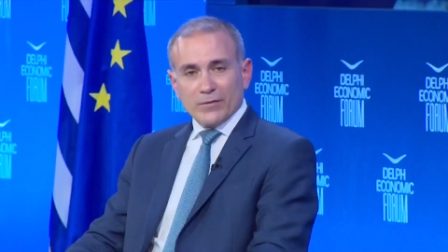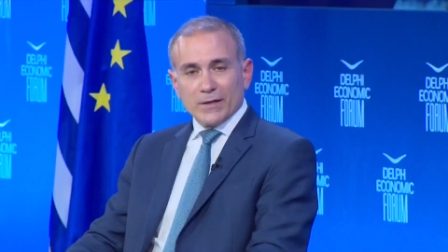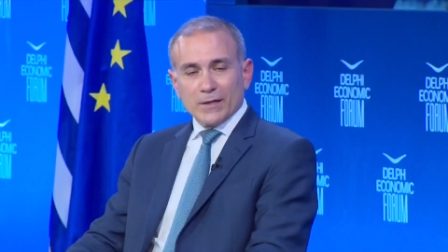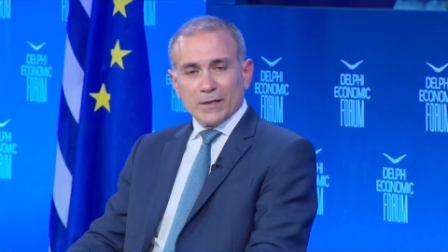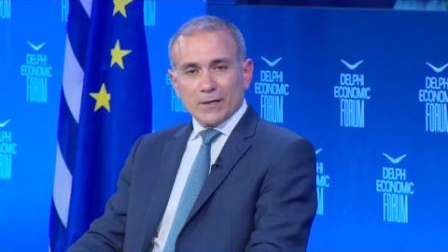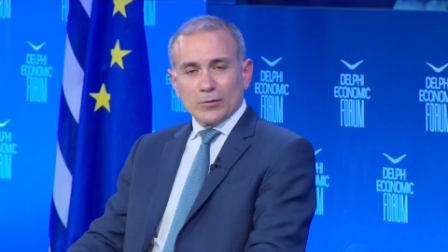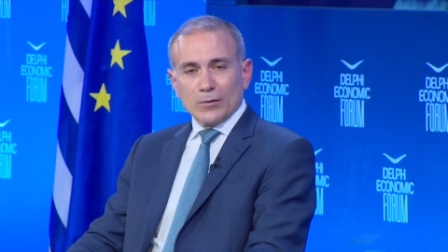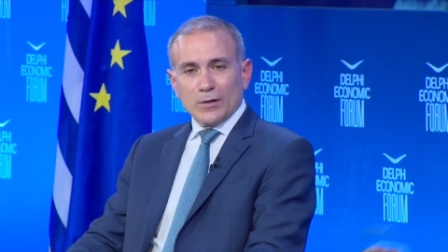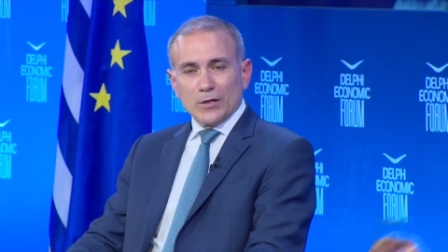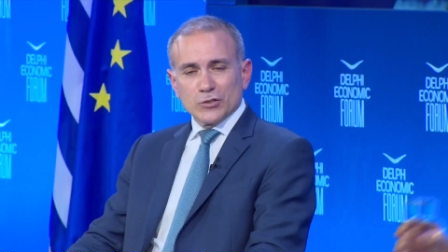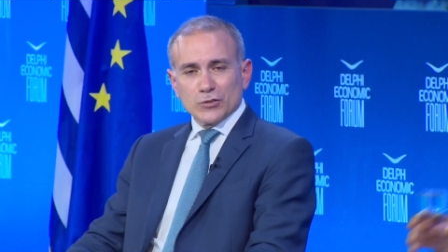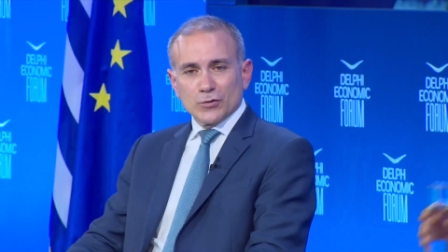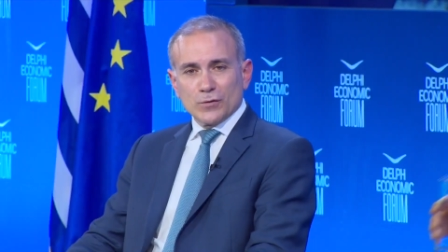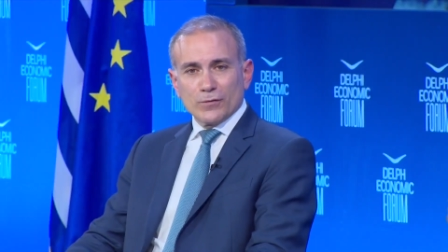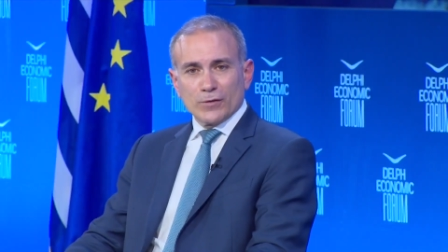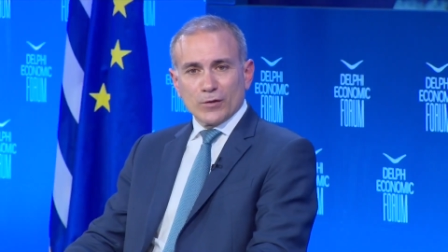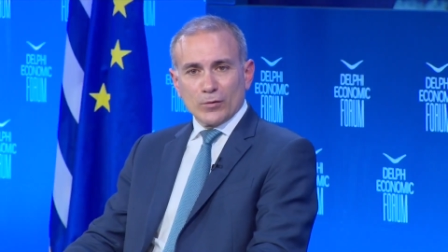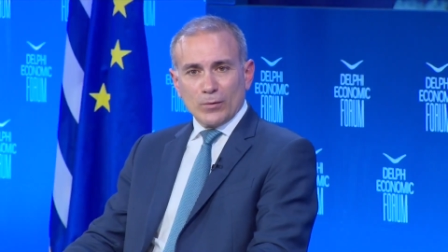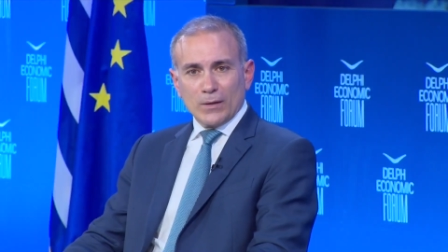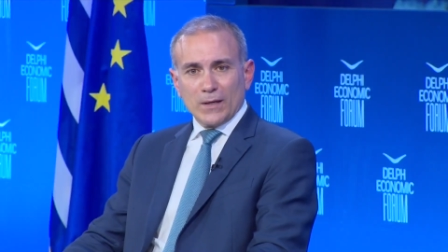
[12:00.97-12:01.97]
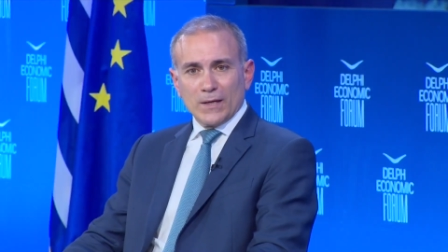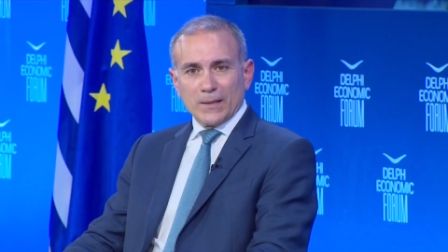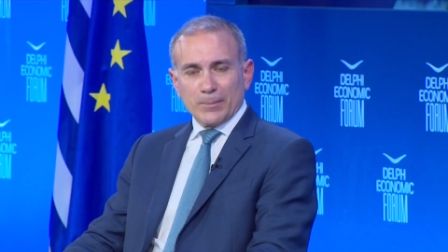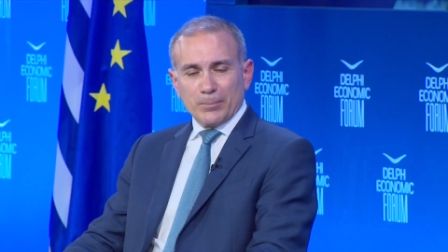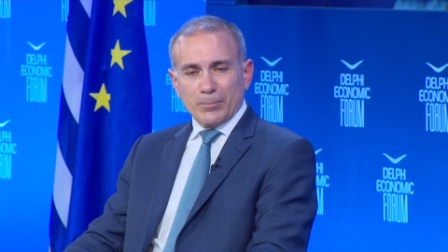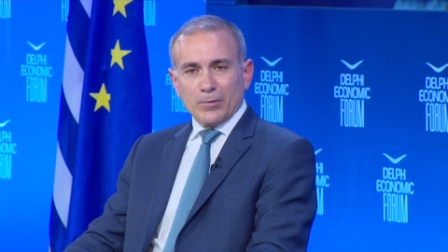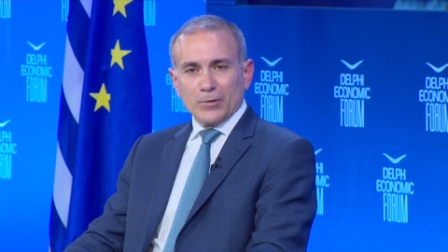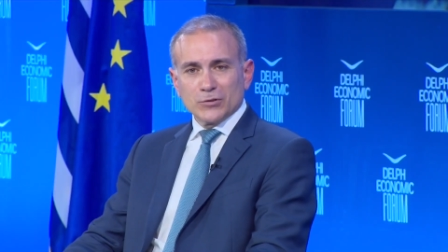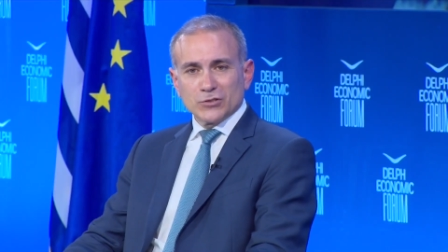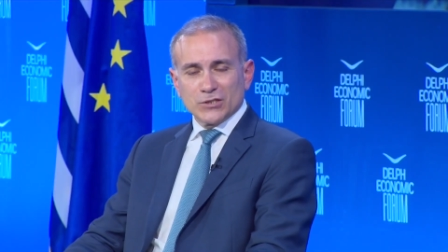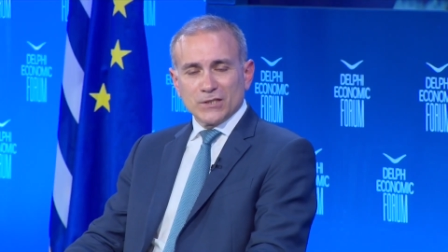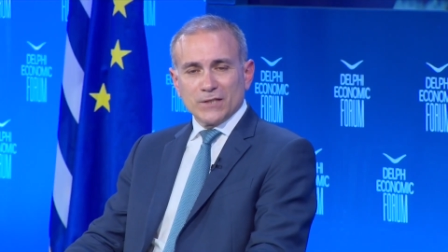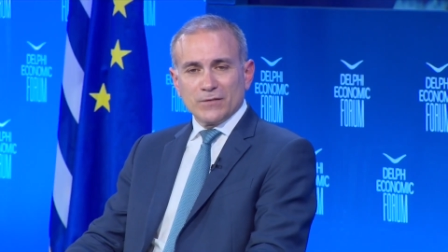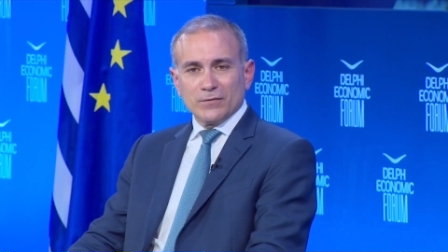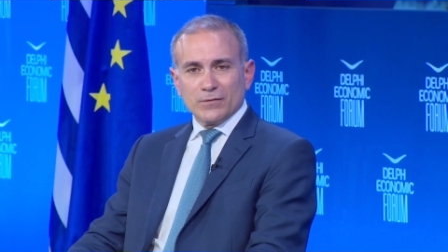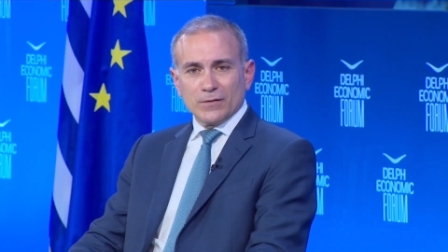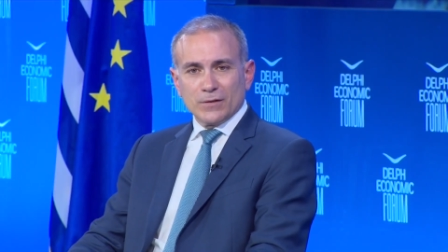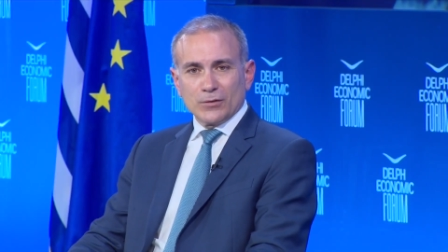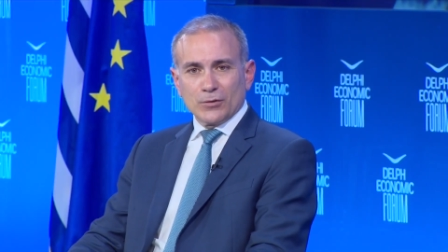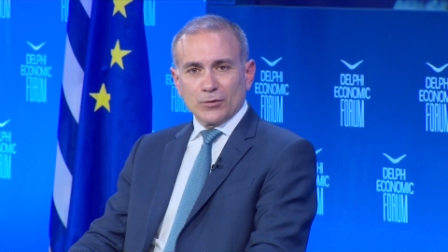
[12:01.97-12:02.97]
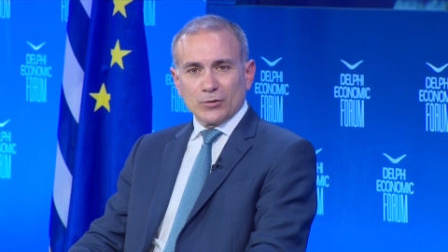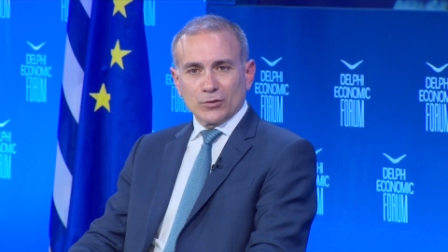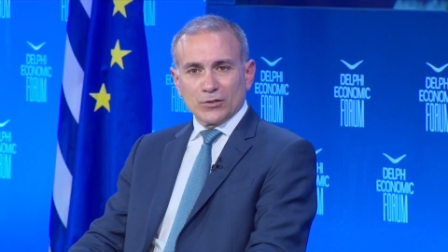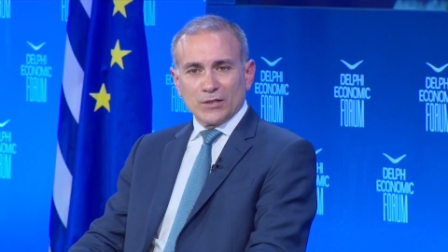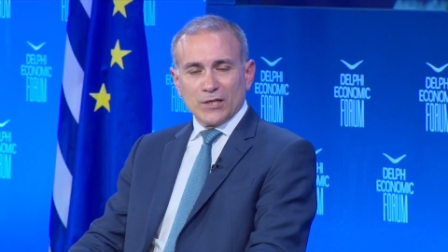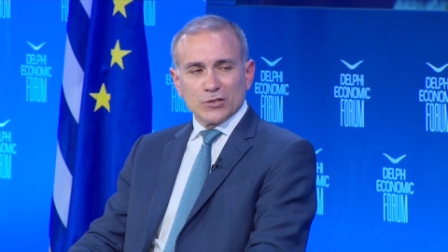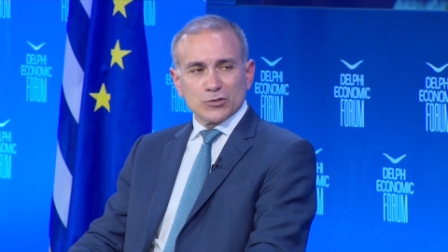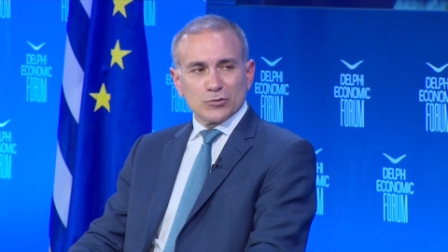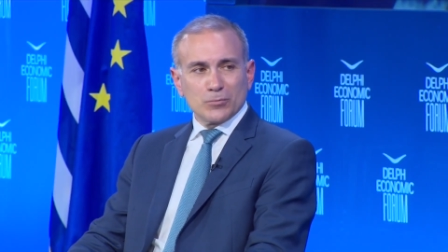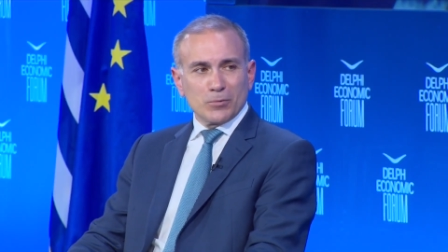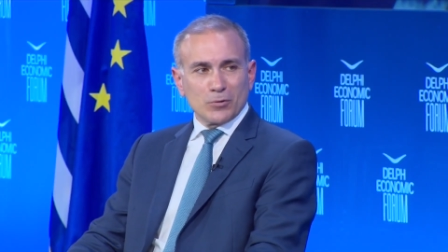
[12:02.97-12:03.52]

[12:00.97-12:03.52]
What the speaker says: a coalition of the willing a positive connotation,